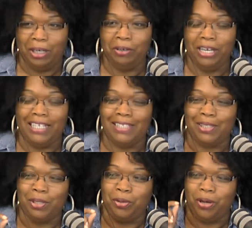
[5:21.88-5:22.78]
Okay,
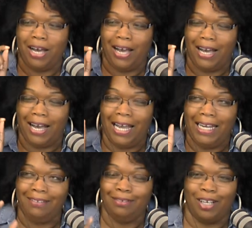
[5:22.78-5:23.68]
so
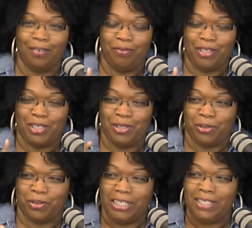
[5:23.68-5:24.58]
I love this story.